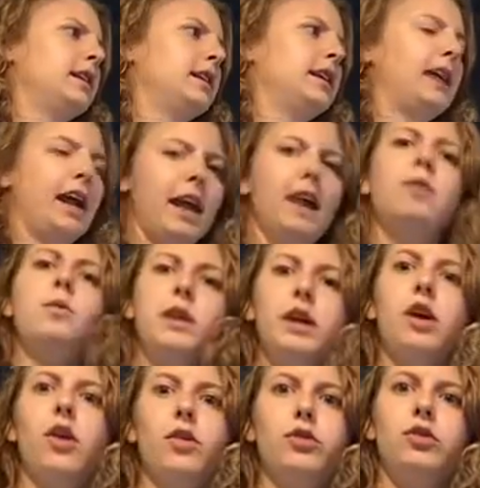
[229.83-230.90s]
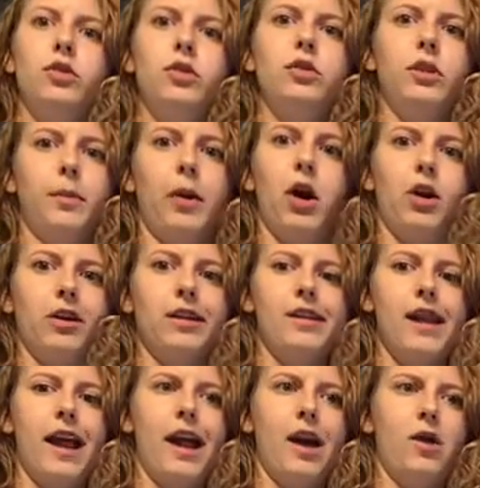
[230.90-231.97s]
Can we go to the park
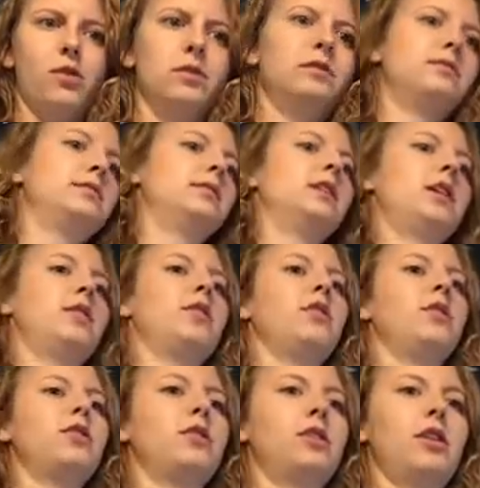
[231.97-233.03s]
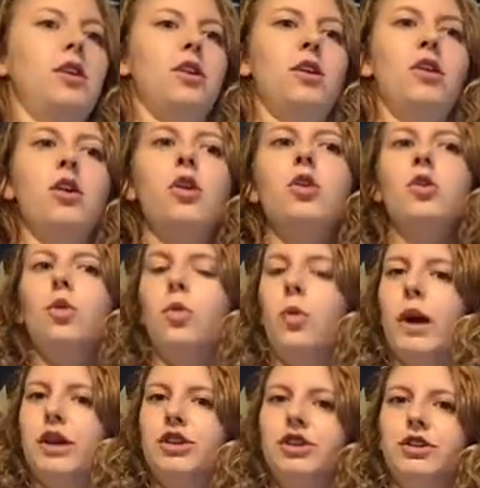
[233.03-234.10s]
now? Those are all
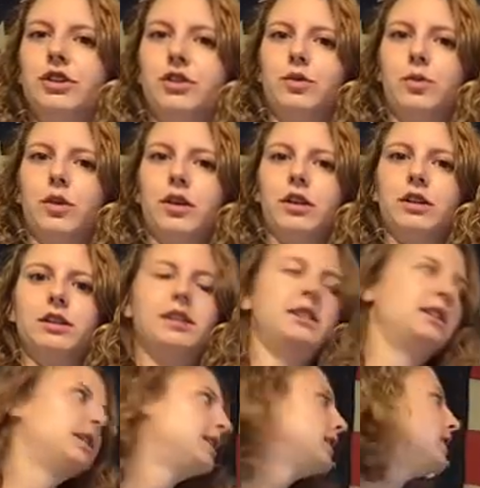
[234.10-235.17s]
question words.